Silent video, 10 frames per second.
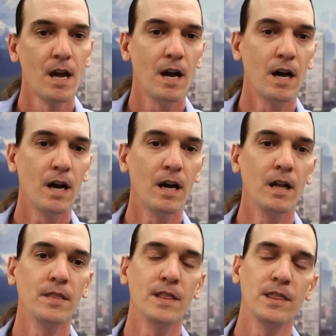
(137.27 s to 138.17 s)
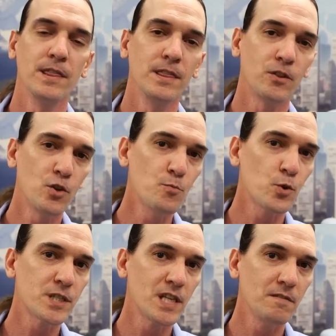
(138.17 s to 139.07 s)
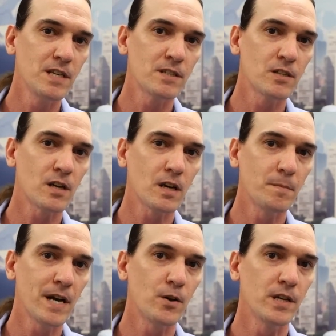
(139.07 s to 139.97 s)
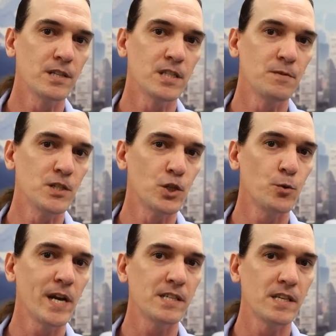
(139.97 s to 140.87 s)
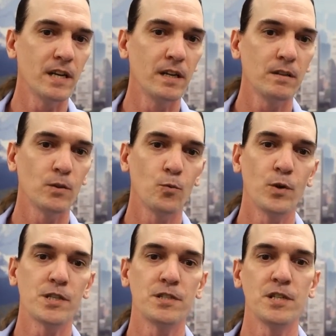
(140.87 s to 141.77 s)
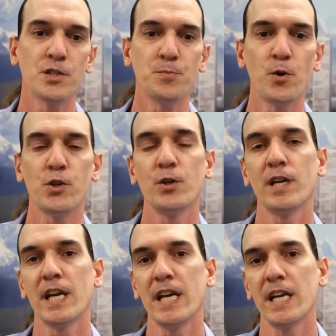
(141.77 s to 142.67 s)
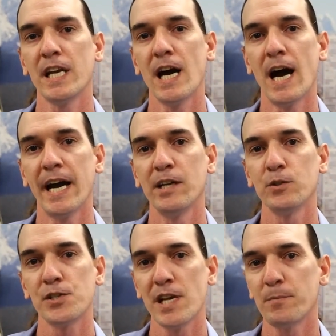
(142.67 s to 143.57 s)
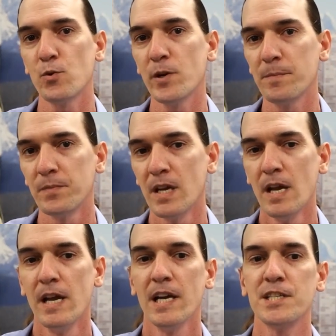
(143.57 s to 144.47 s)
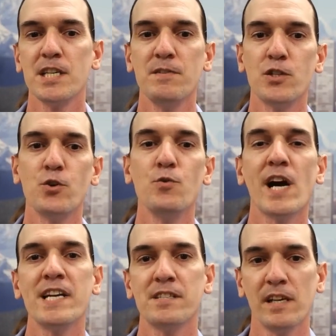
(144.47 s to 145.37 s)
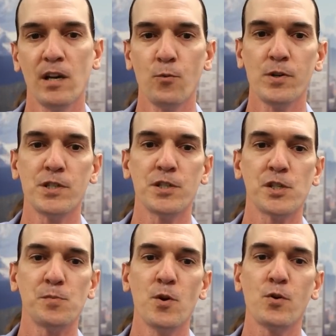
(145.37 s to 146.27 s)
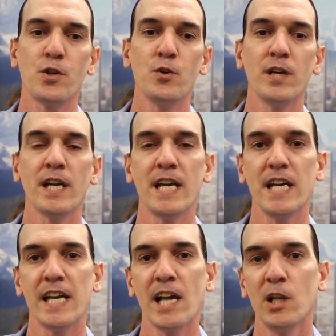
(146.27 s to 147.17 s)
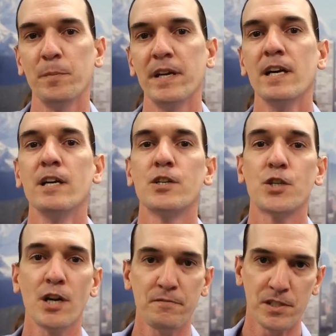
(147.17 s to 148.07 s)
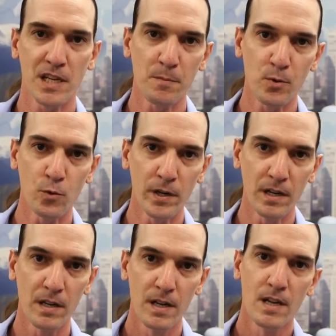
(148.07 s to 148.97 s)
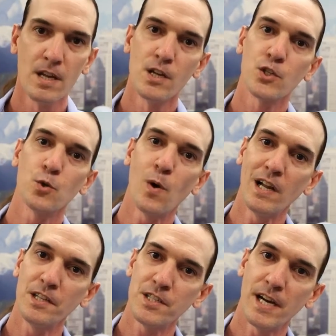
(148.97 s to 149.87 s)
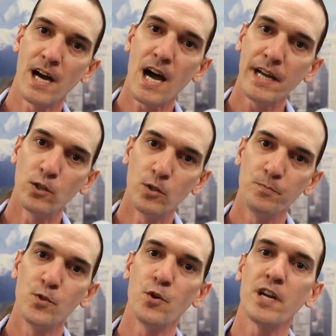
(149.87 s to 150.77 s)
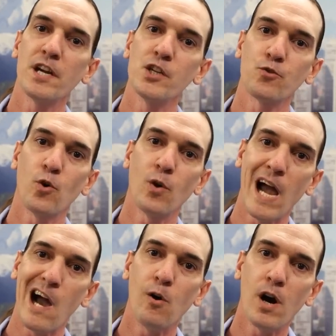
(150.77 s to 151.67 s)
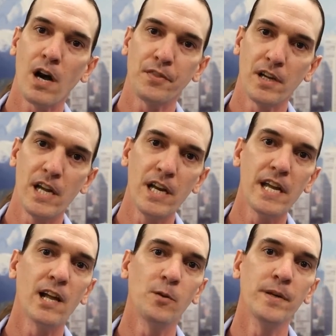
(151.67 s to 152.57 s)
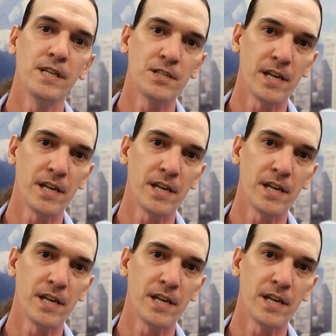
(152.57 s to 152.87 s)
2 more CVs to talk about is CV218, which is the smoke unit heating idle set point, and CV219, which is a smoke unit heating element chuff set point. So while it's at idle, you can control how hot the heating element is